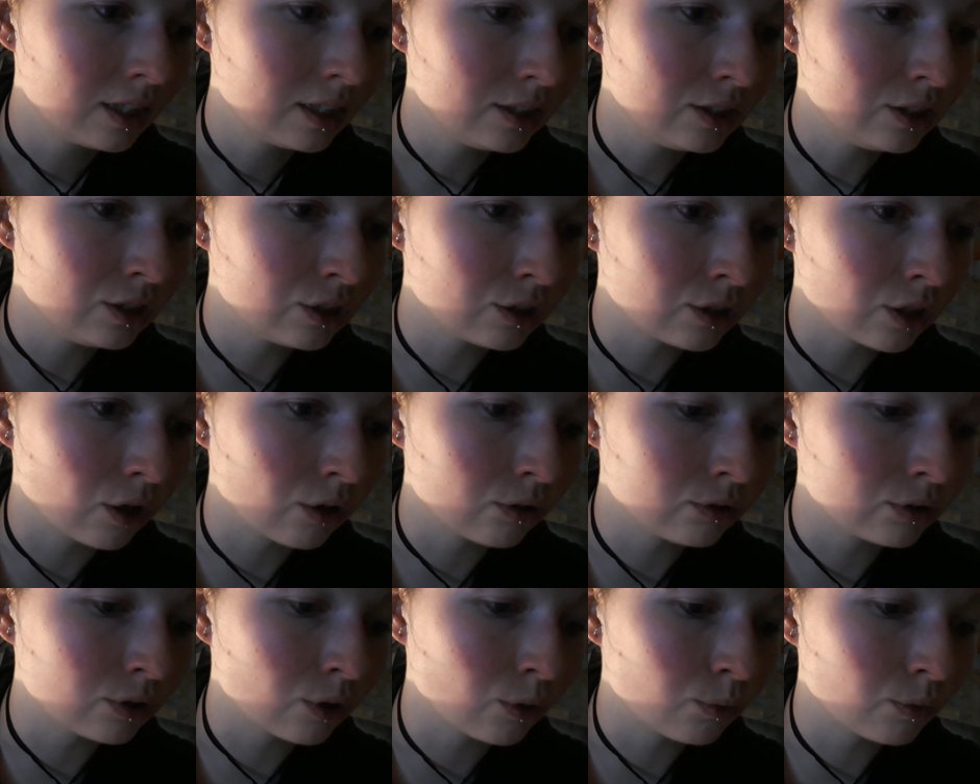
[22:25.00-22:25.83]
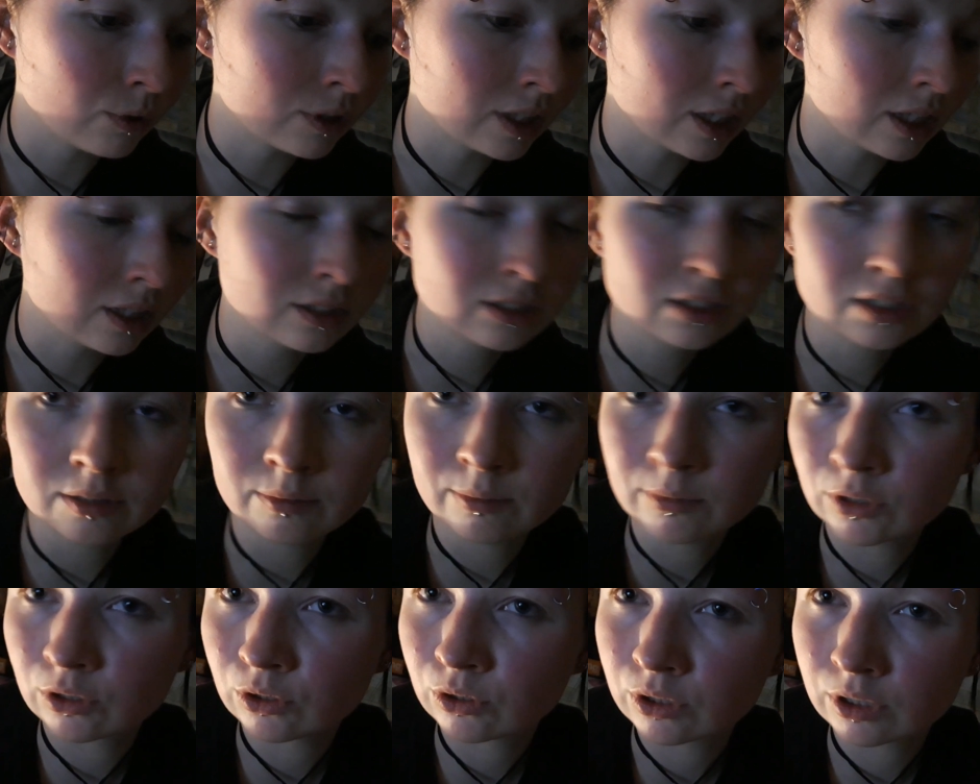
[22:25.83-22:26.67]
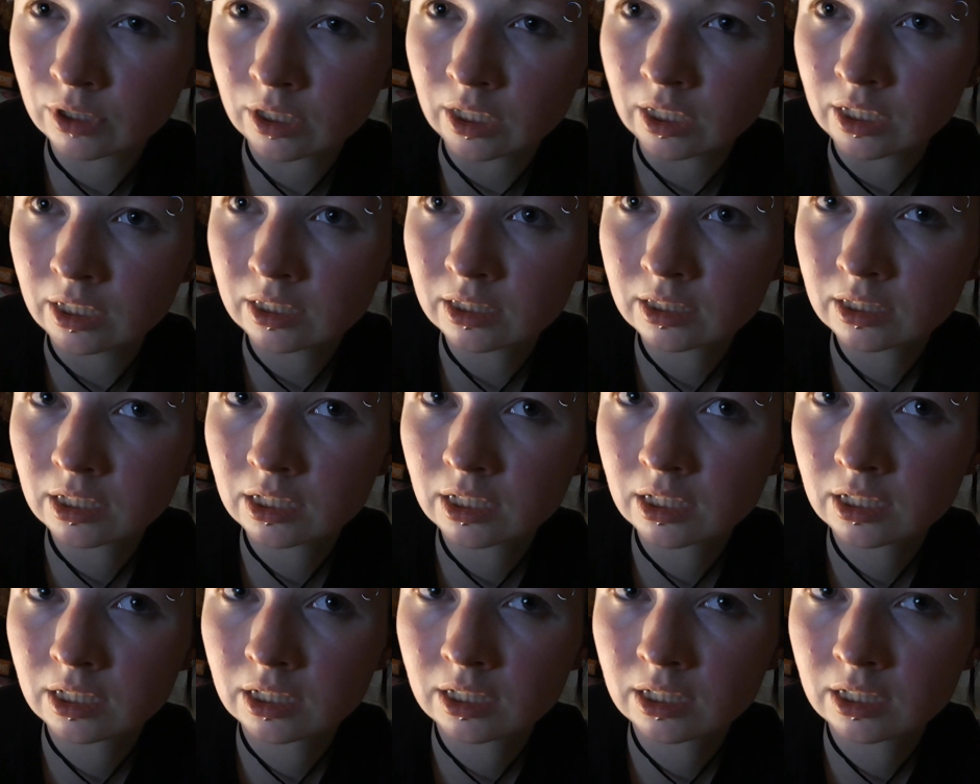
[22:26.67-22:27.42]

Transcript: no one else seems to see it.